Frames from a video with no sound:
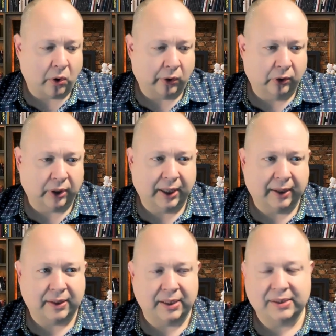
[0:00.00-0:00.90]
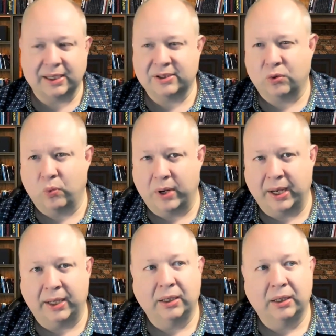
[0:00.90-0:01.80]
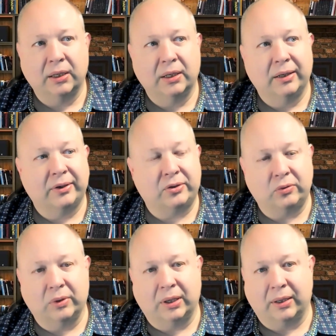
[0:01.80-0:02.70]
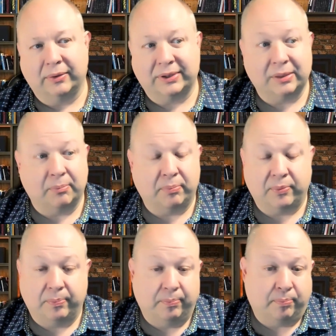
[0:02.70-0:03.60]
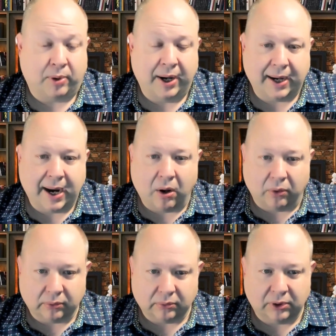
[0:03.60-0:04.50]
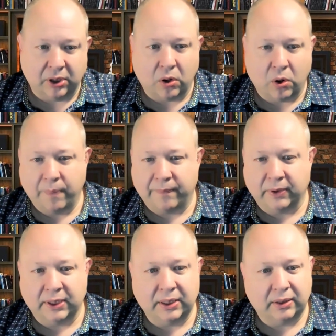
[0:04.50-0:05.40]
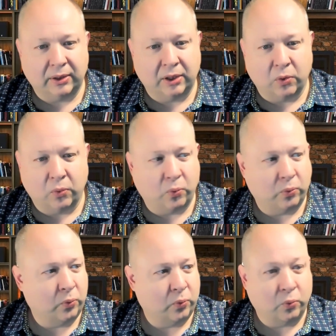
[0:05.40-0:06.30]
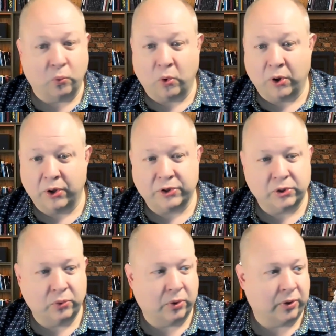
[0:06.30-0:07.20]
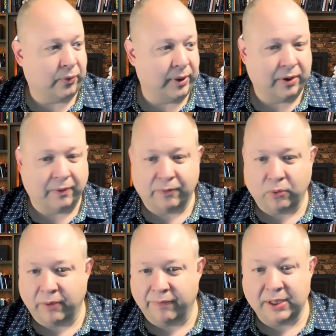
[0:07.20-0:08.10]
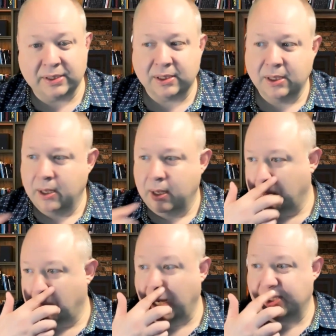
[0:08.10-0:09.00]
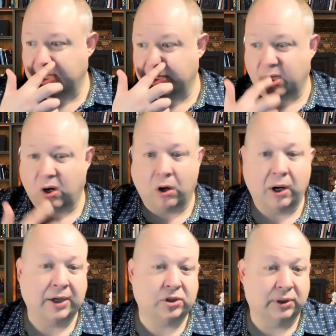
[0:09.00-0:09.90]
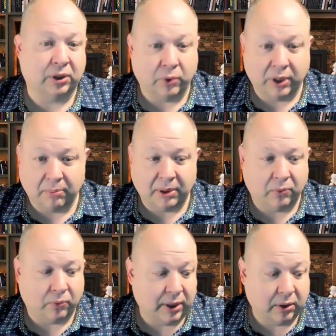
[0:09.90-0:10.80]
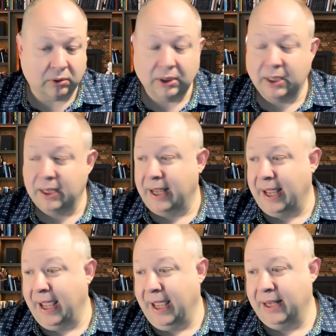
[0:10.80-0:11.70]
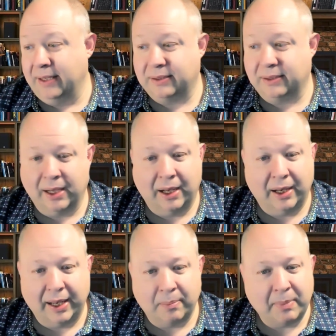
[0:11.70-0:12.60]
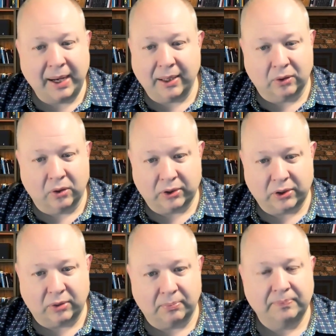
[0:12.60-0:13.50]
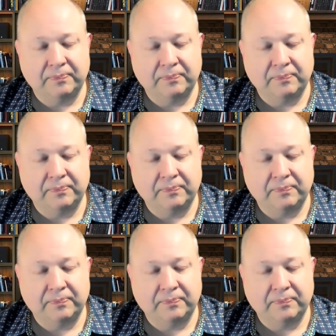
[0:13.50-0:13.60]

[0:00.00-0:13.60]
are looking at these as a way to break out. Hopefully, one or two or three or four of these projects are actually going to be real and make it long term.